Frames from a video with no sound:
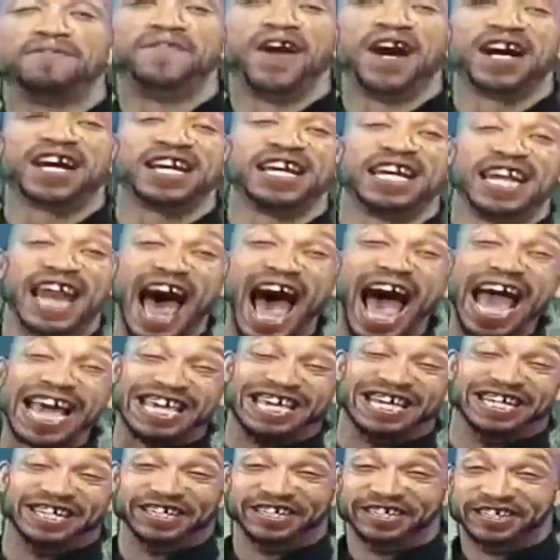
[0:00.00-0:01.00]
a
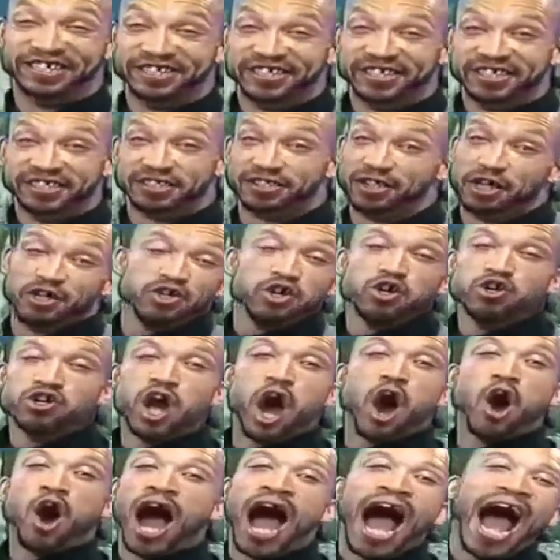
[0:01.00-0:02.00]
motherfucking liar.
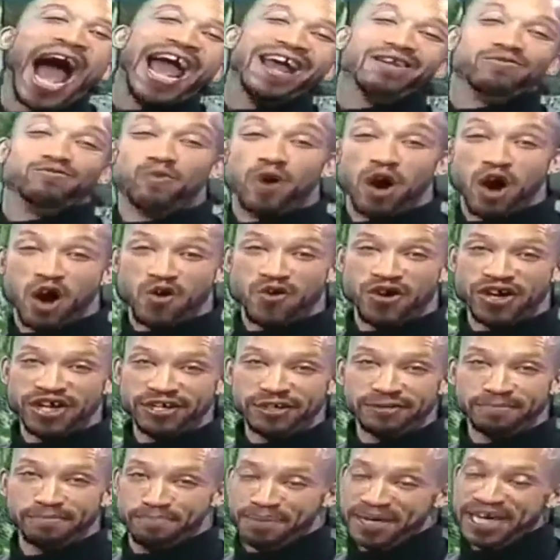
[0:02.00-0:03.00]
So you know I ain't
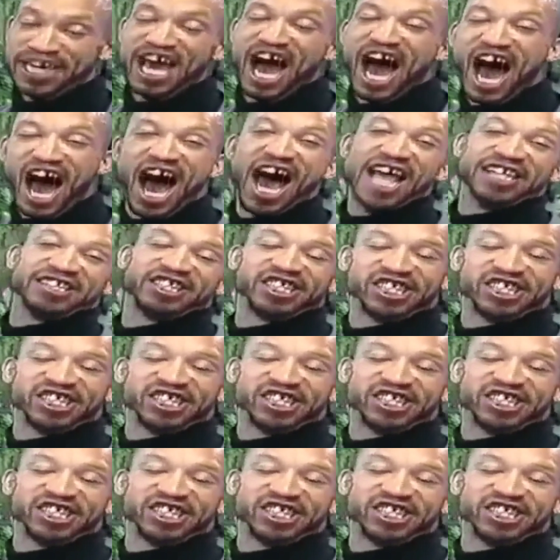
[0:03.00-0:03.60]
worried. Be